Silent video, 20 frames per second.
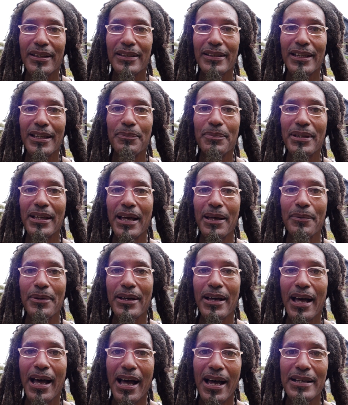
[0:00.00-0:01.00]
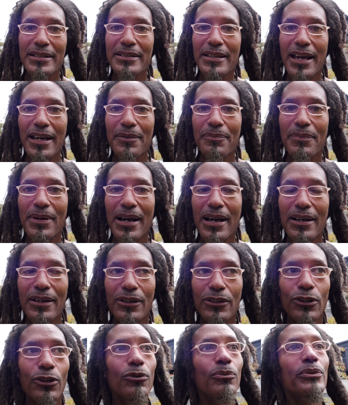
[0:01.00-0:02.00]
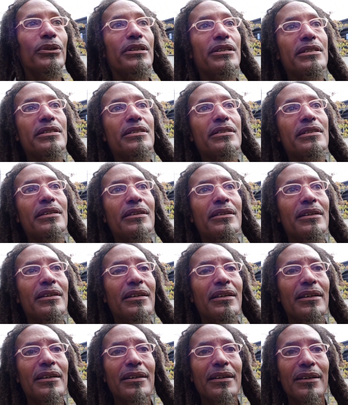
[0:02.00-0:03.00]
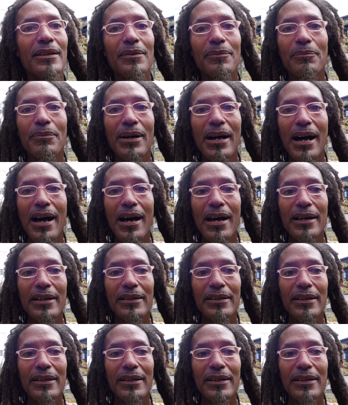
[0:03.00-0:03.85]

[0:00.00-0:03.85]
They became hijacked by globalists, by